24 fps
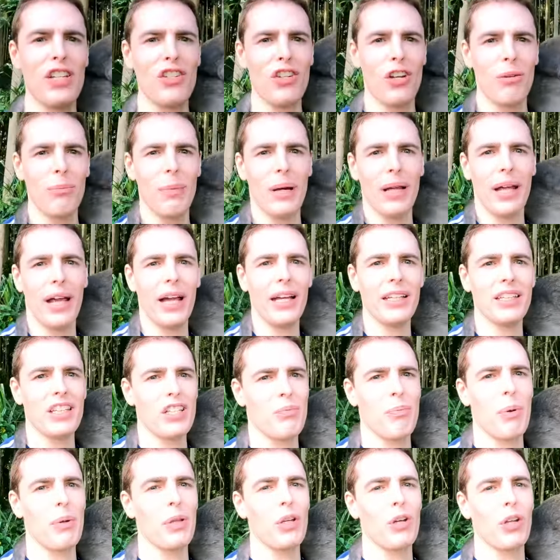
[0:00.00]
he's on my head,
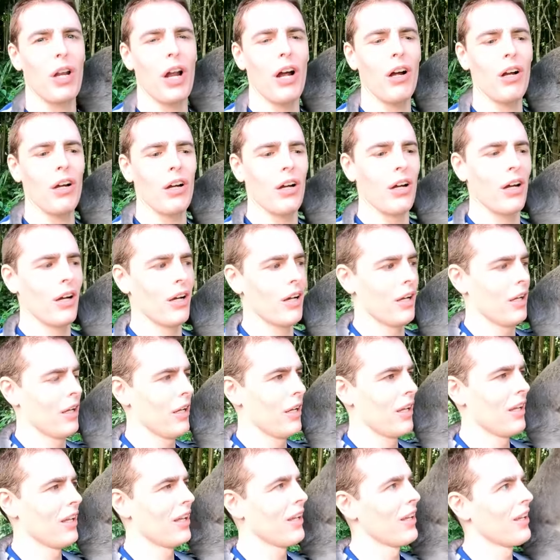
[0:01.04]
it's probably going to hurt.
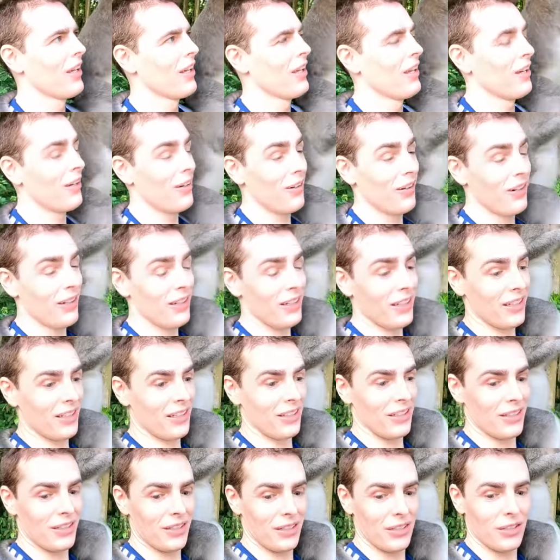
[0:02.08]
Alright,
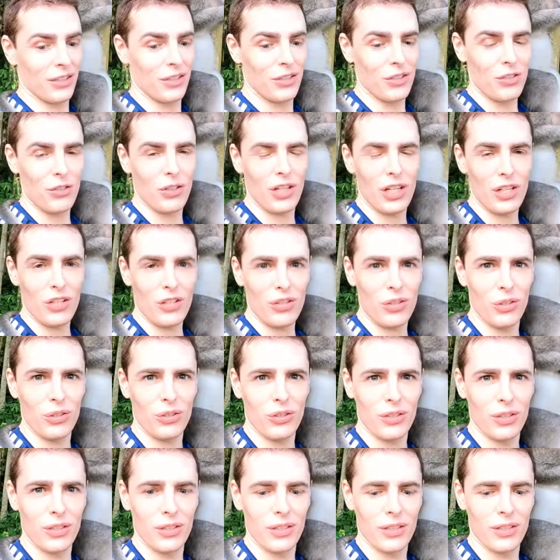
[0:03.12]
so that's
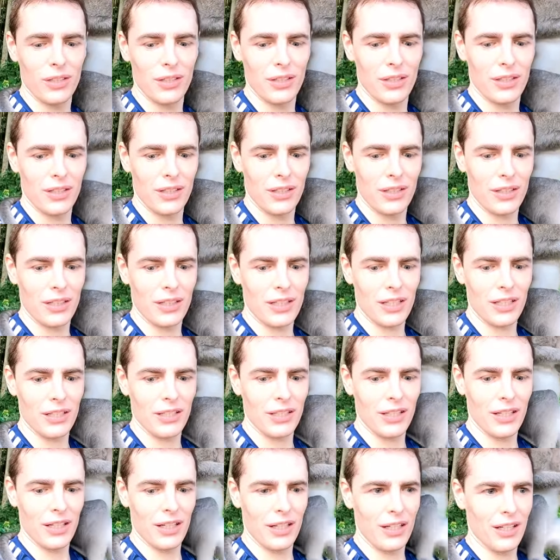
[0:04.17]
good. You
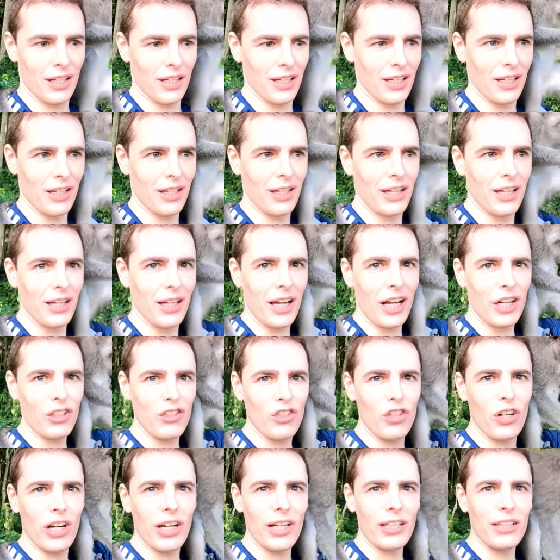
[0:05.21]
can
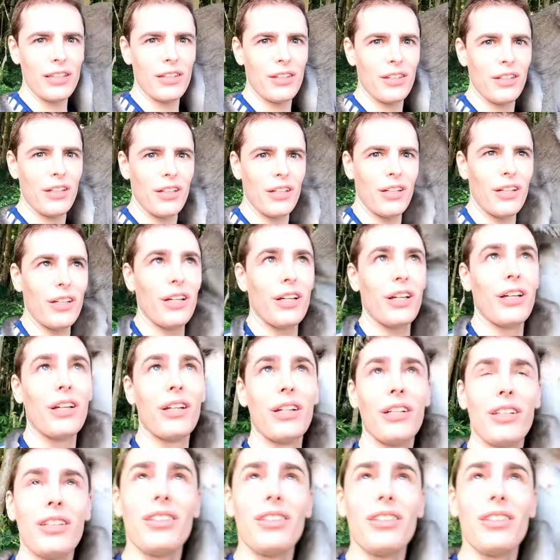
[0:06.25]
attract the...